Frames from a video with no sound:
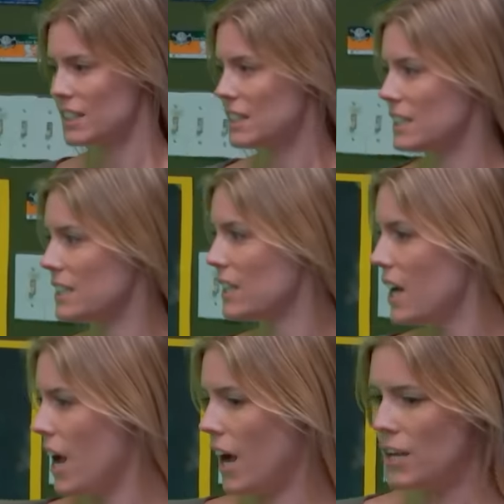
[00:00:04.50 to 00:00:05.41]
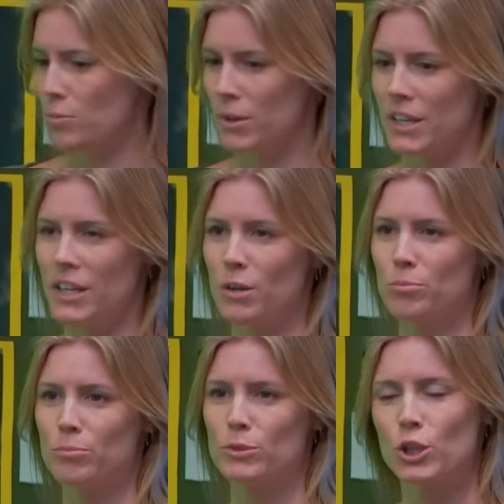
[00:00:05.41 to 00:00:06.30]
Good. I am picking up
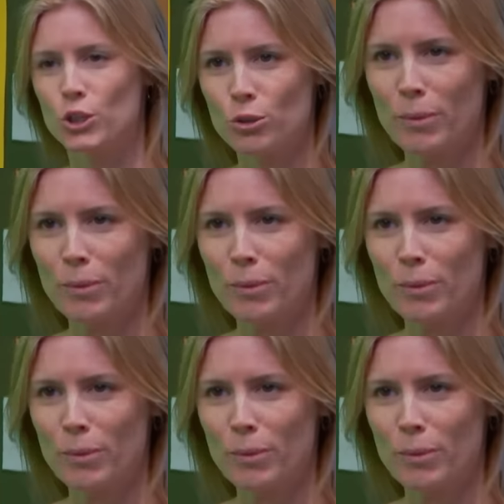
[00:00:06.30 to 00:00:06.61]
turtle